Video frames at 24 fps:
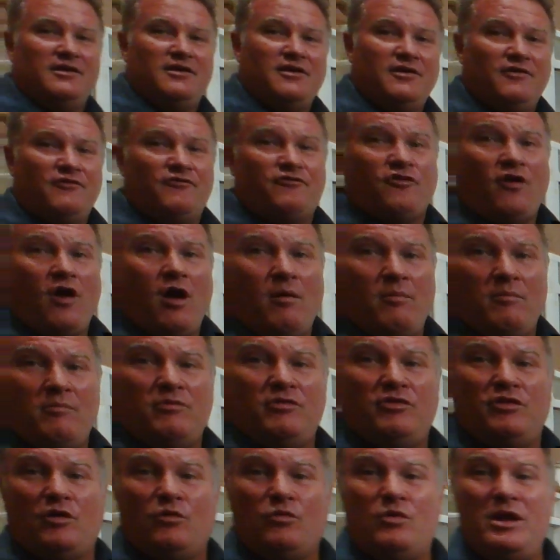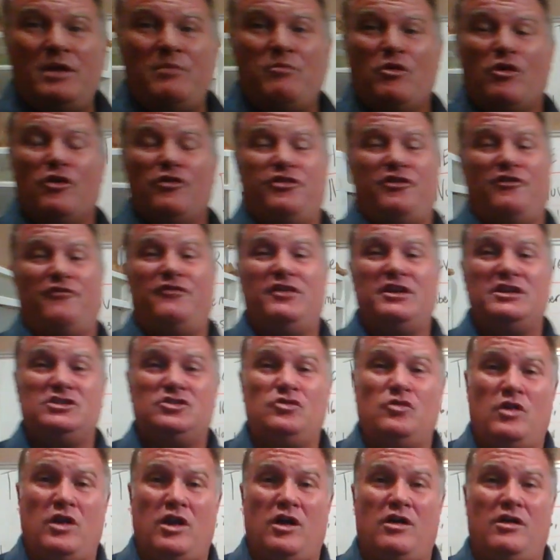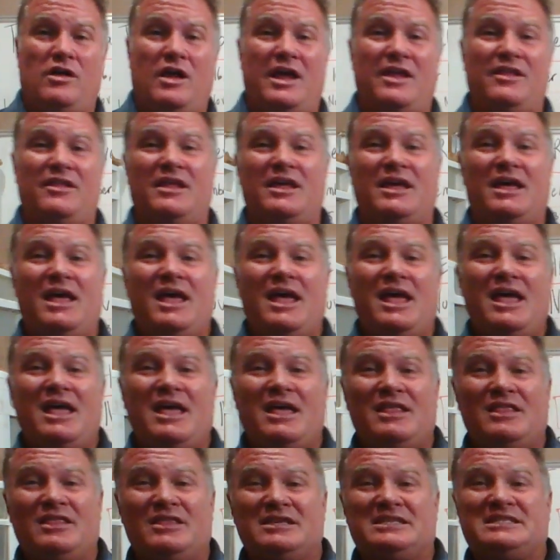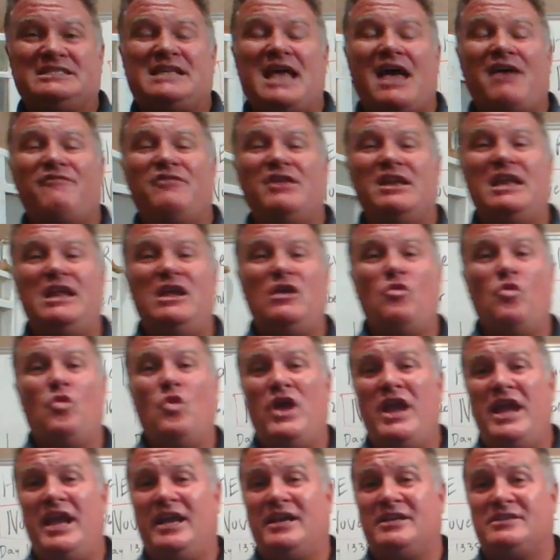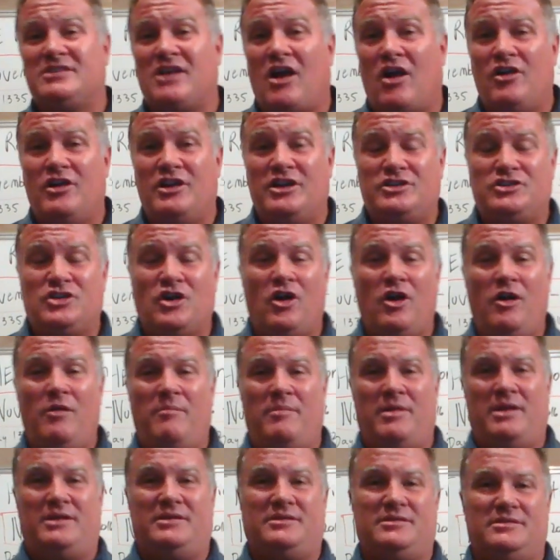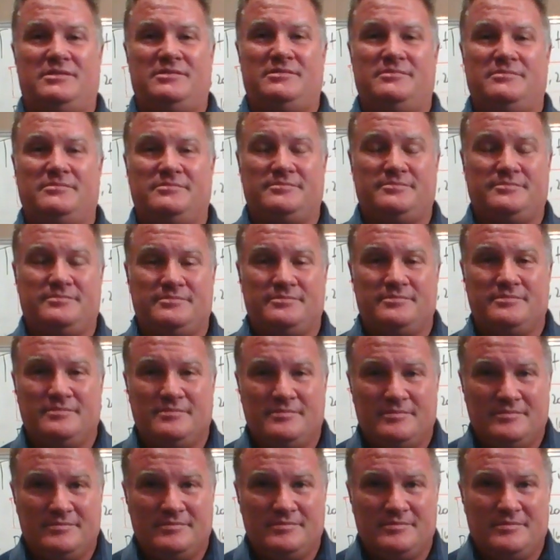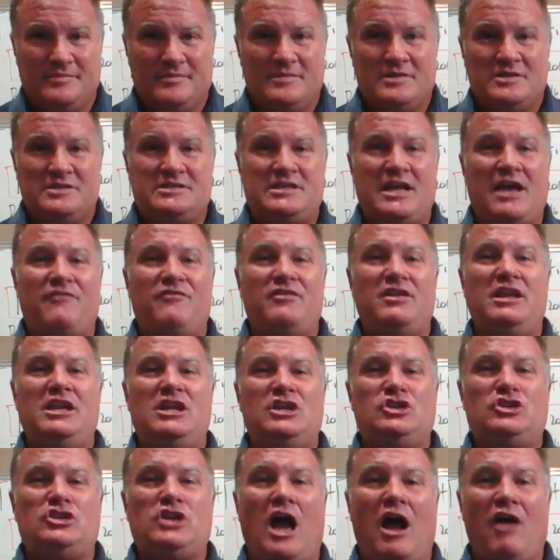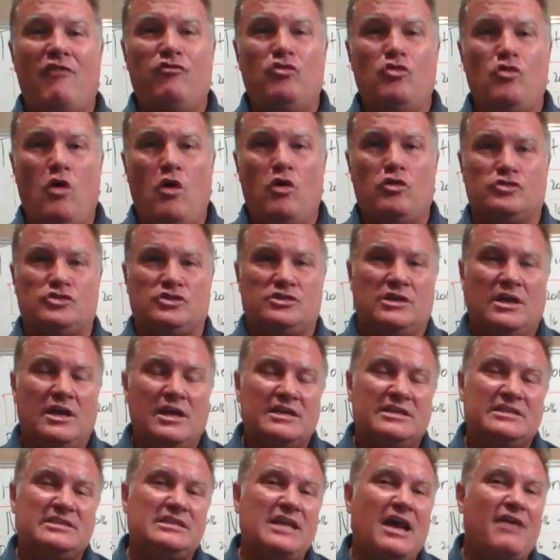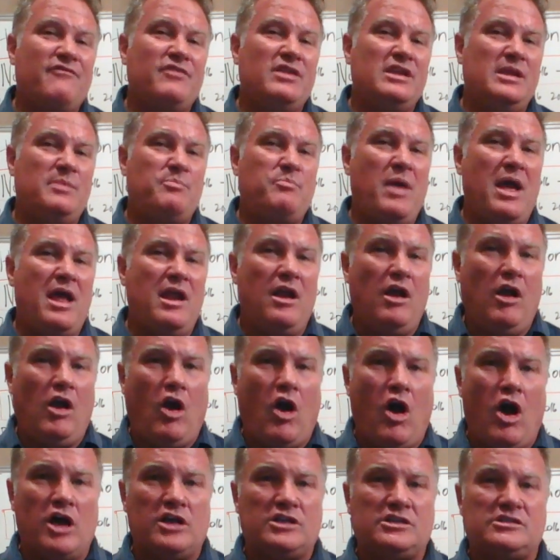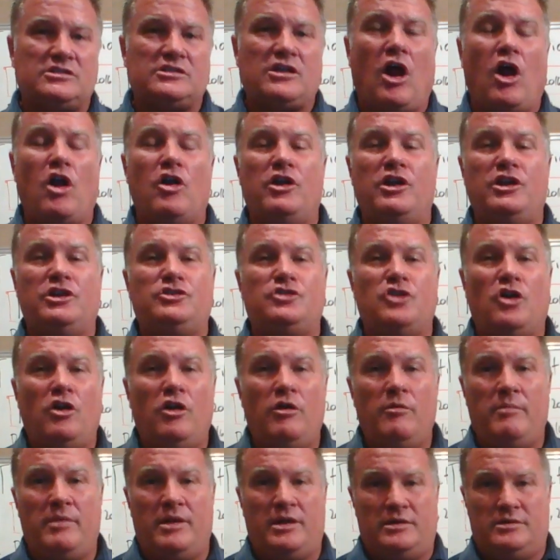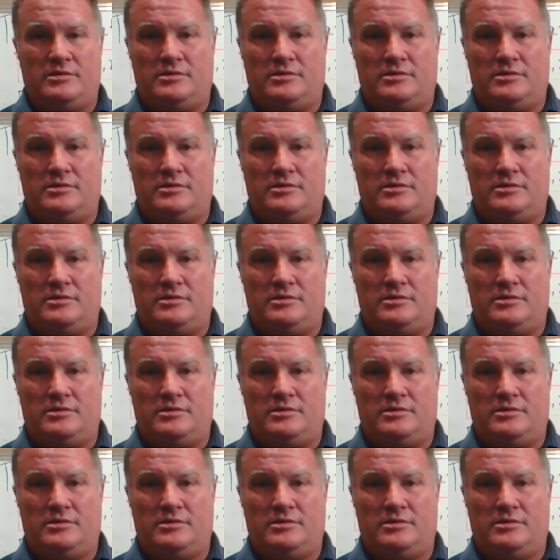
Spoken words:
from the rebirth of Israel, and the 70 weeks are determined. 70 Shavuos, 70 Pentecosts are determined.